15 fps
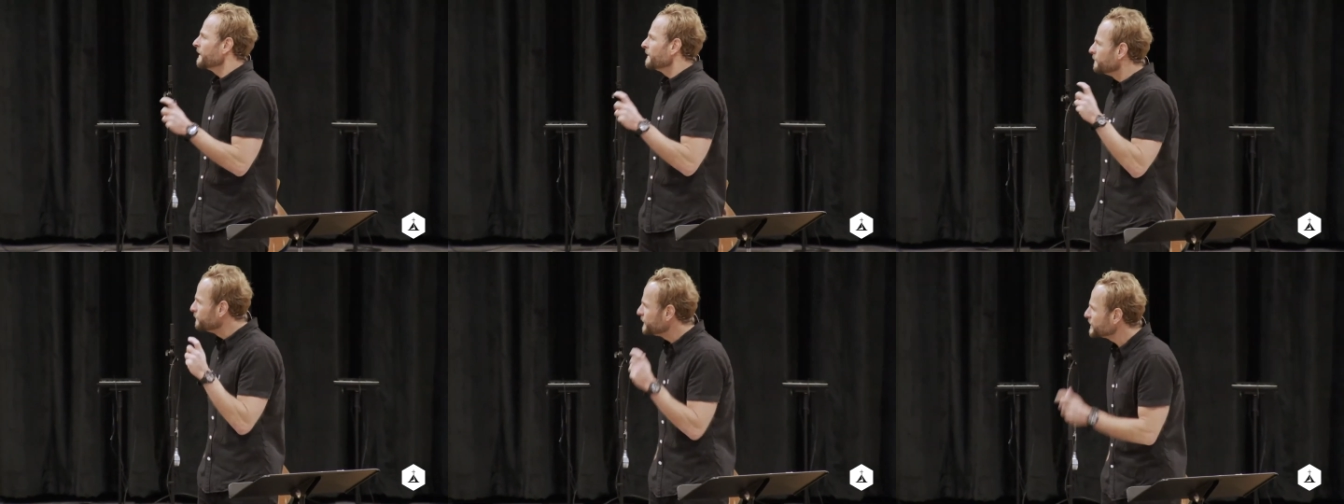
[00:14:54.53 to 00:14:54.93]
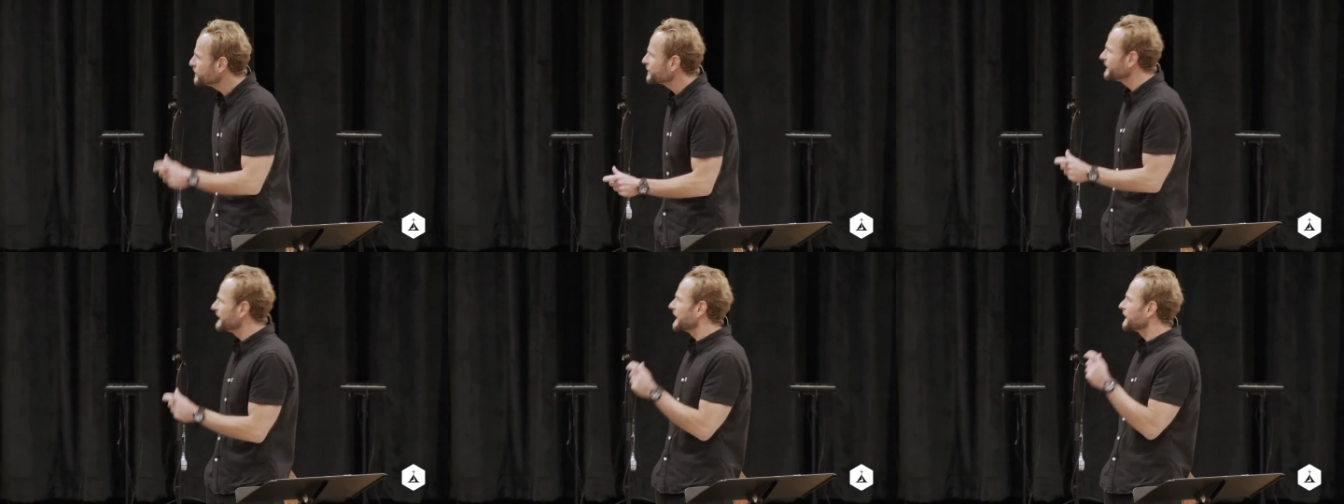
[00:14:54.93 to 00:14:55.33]

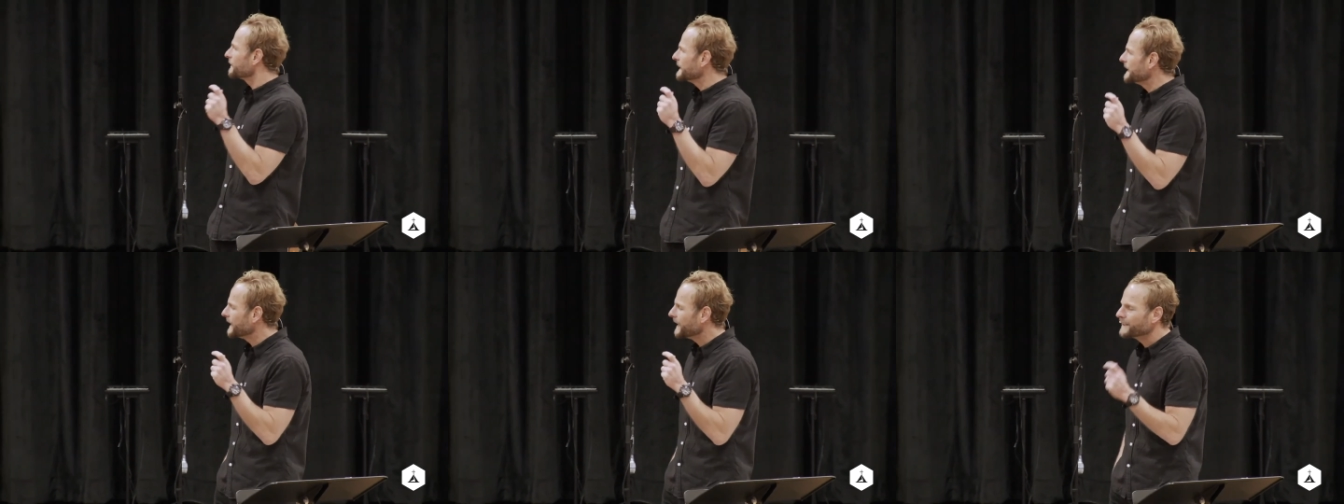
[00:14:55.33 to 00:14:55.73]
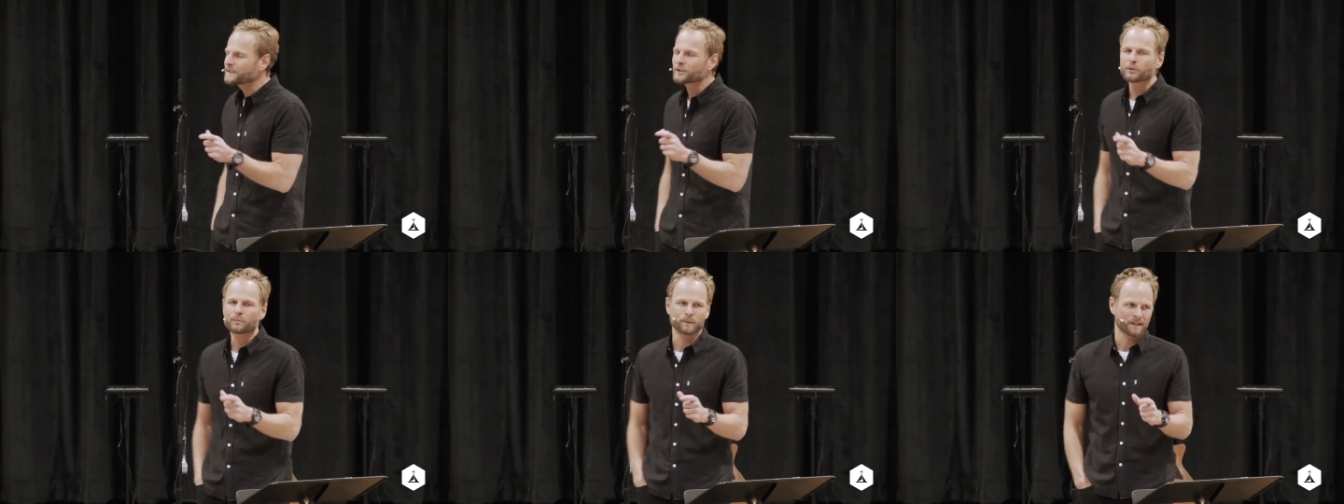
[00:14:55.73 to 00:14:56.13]
missionary
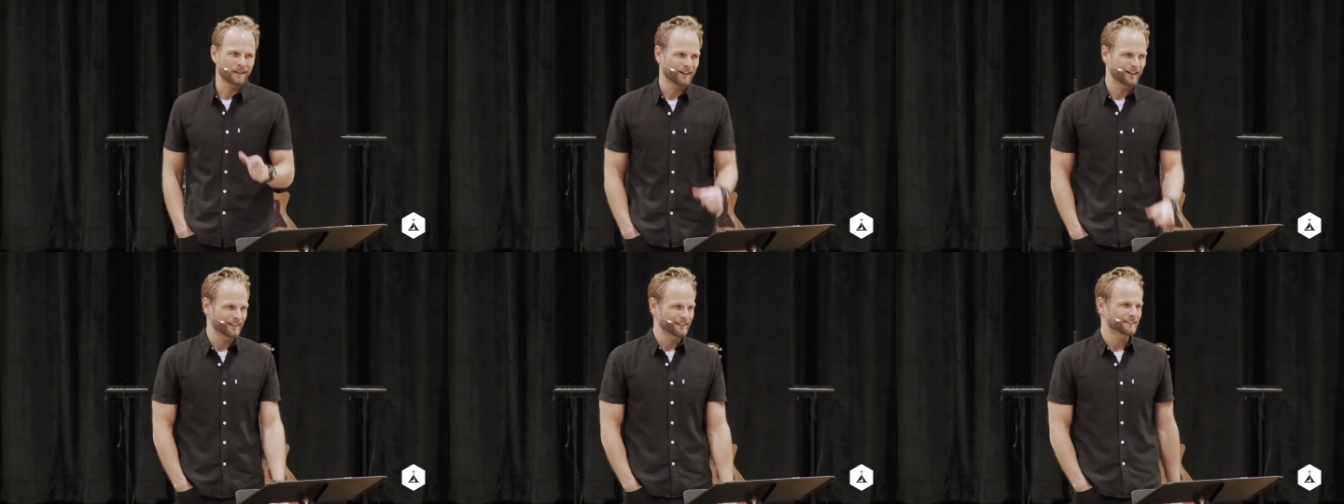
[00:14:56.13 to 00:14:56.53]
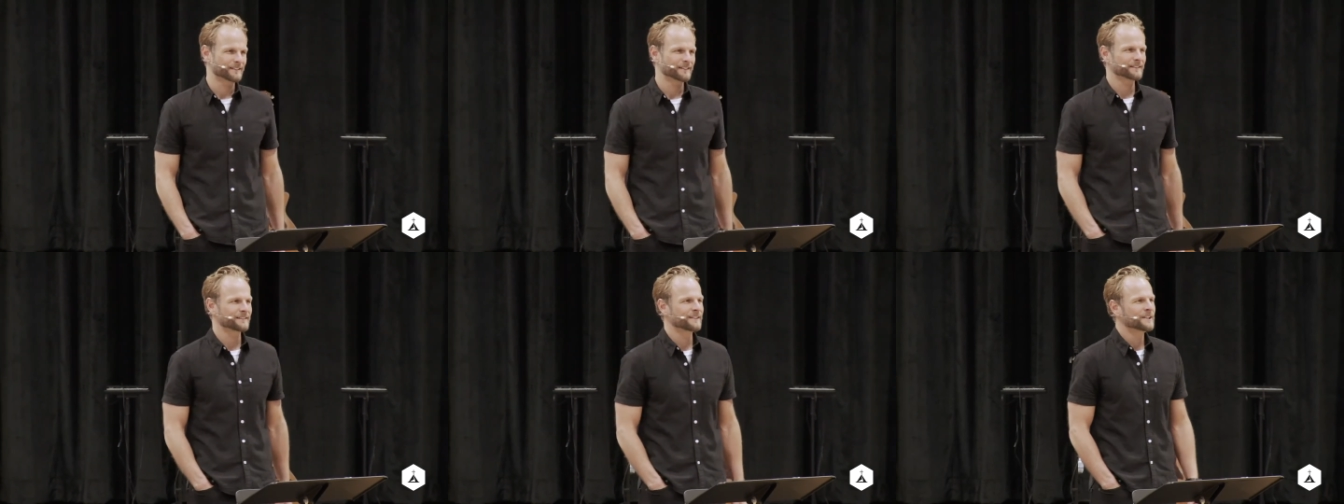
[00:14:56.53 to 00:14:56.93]

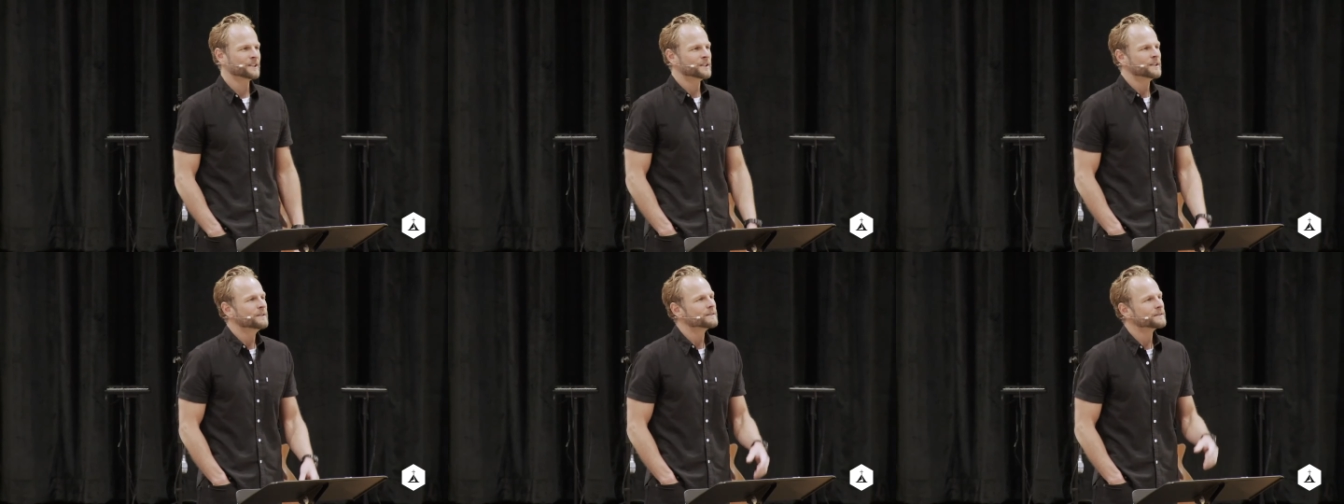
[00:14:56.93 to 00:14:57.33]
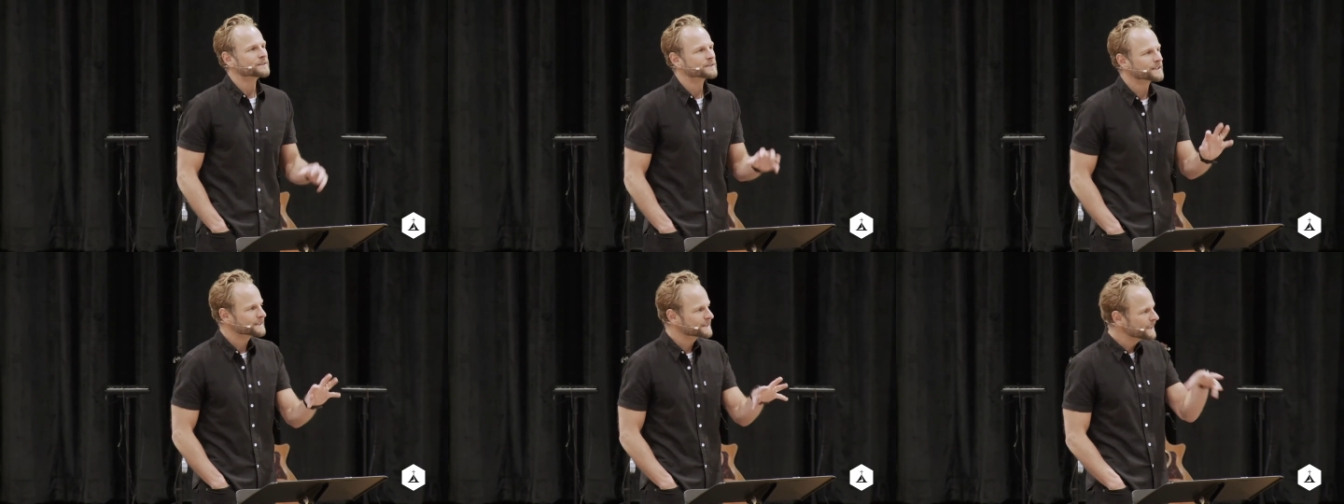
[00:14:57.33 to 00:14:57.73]
enterprise was
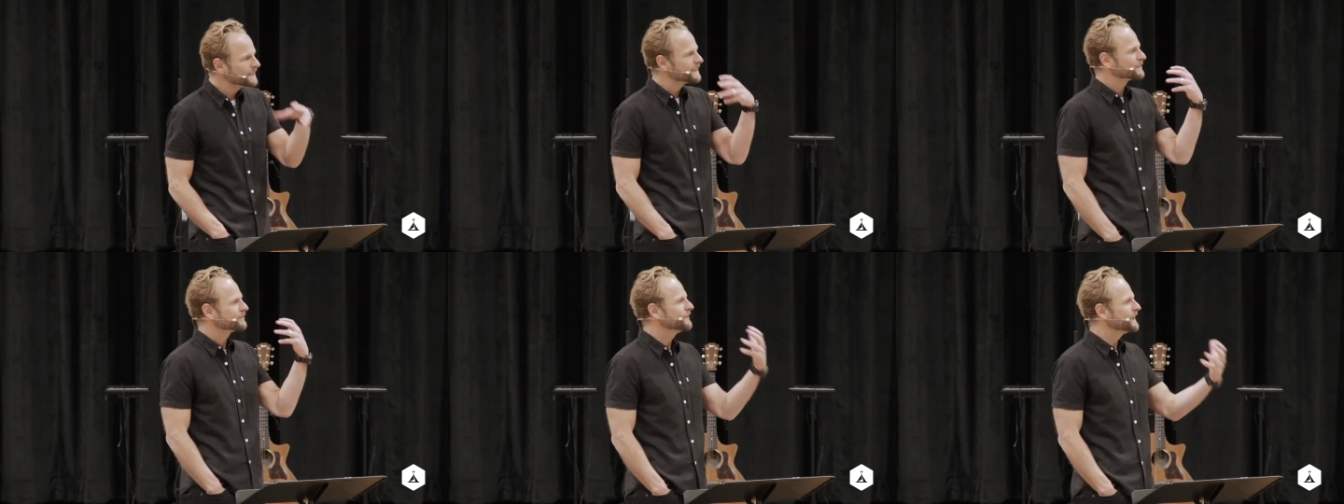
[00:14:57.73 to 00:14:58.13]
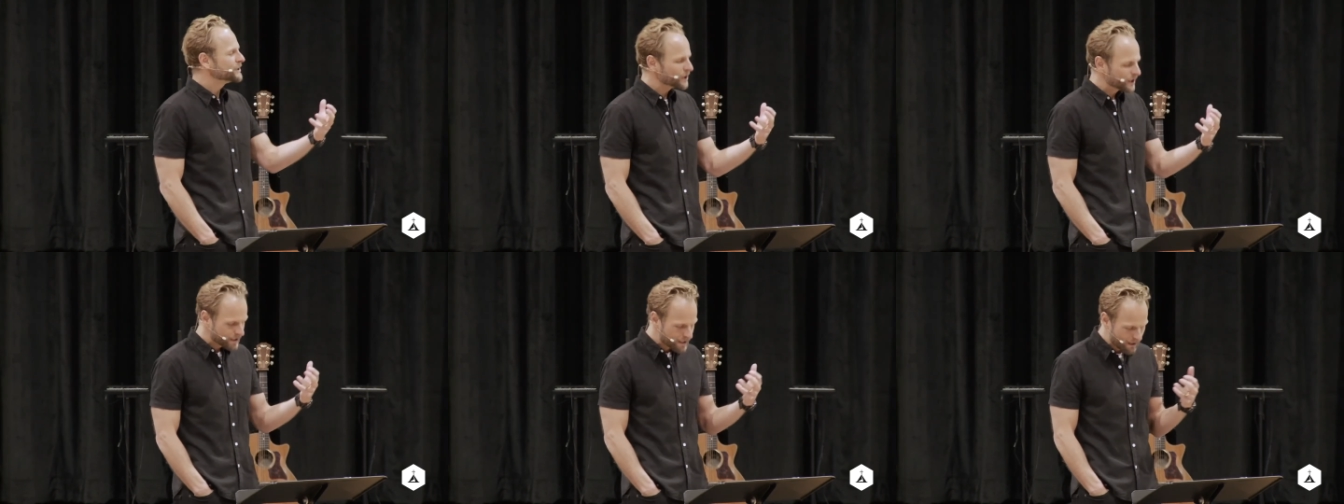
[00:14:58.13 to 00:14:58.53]
to see this
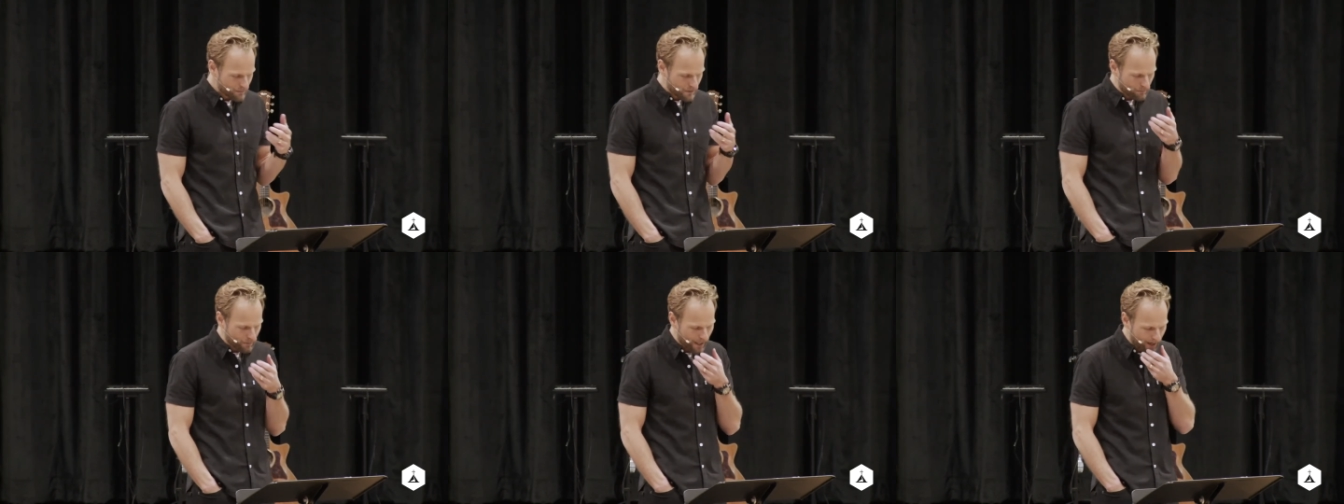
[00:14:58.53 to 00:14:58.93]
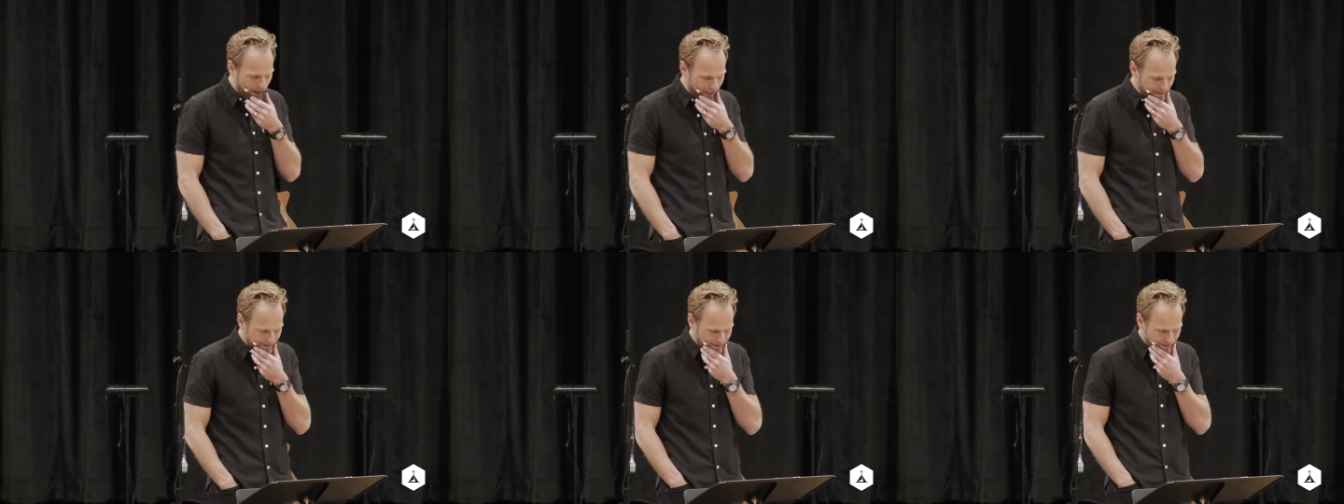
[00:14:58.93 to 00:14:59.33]
vision come to
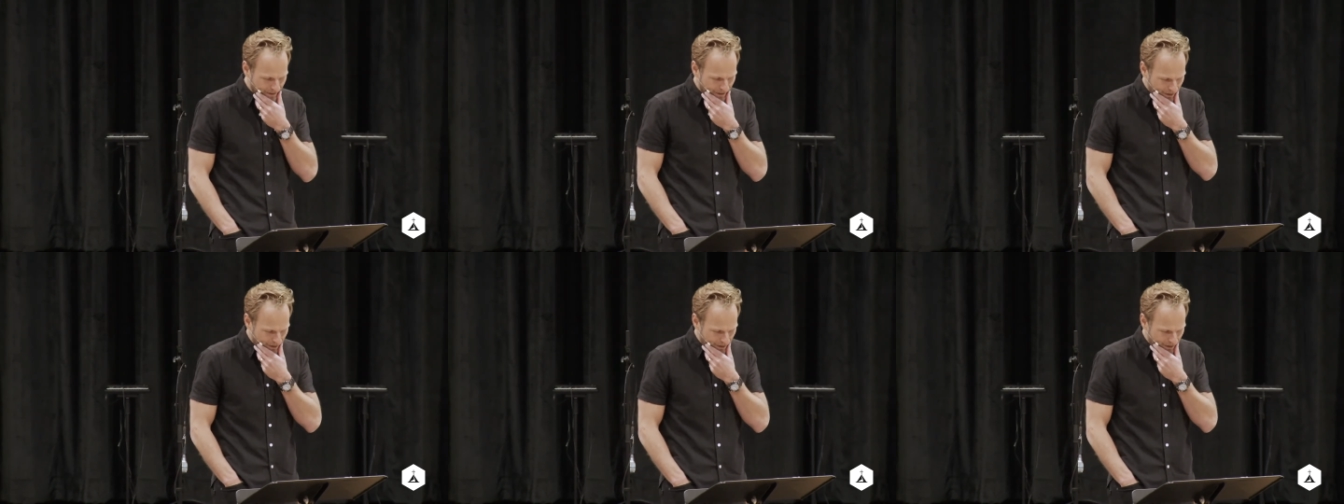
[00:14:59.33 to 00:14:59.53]
pass.